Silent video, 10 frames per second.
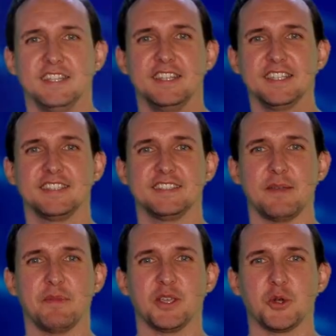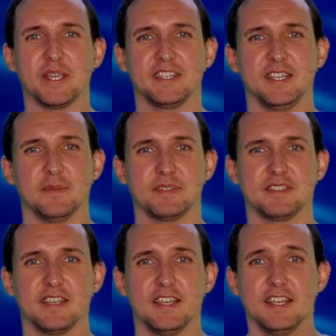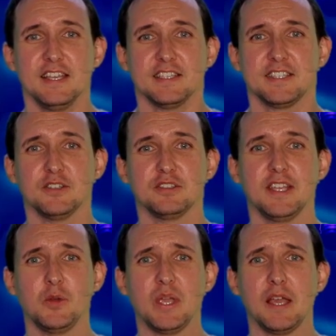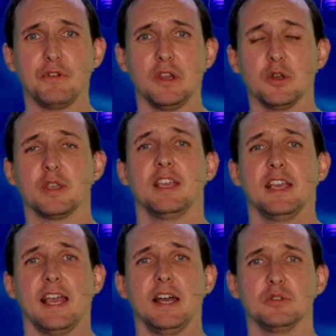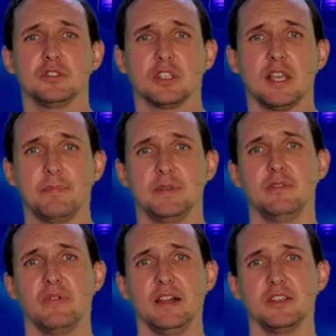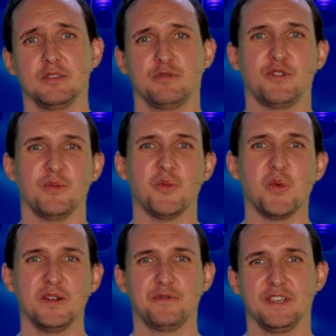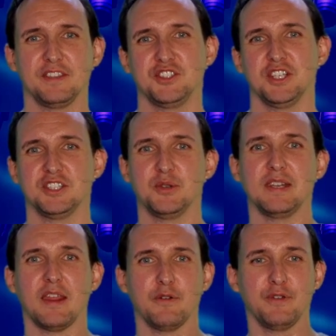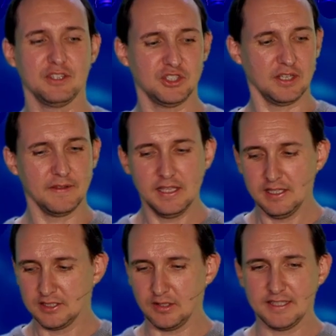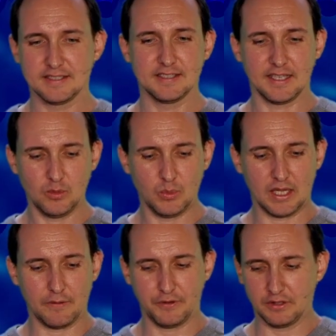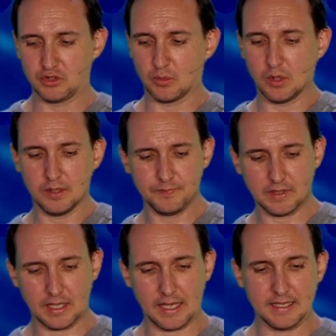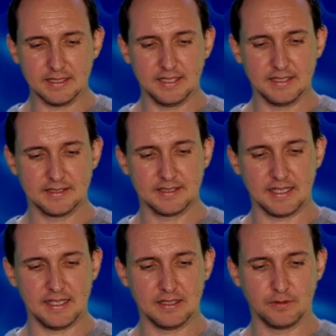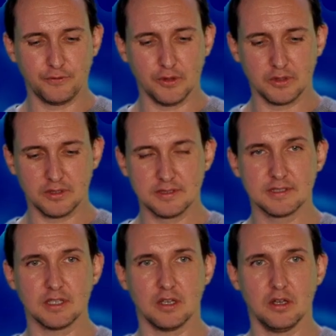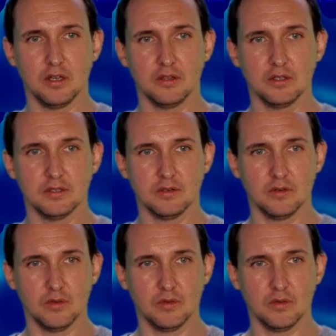This is MA Quick Tips. So today we have a look how to copy values from one fixture to another fixture. So let's say we have fixture 1 and this is focused on